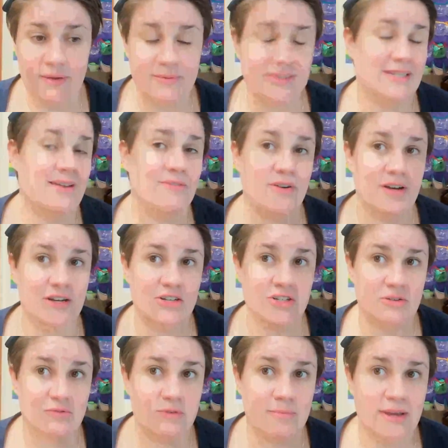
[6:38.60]
it was never an
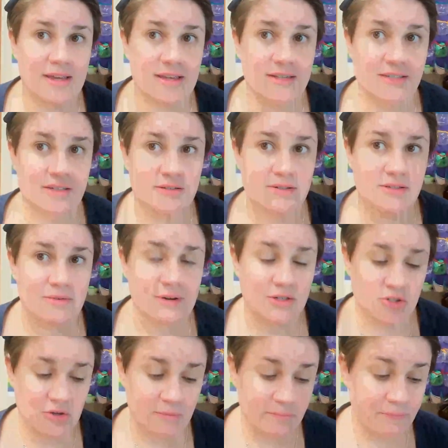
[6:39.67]
issue for my kids to use the
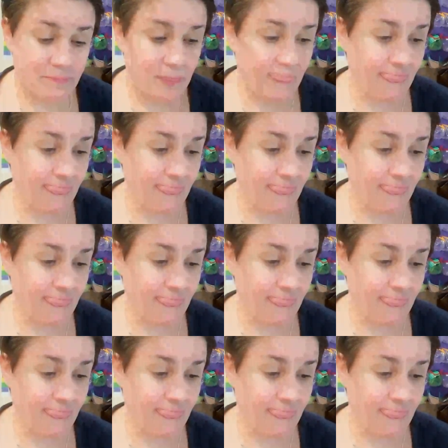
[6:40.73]
restroom.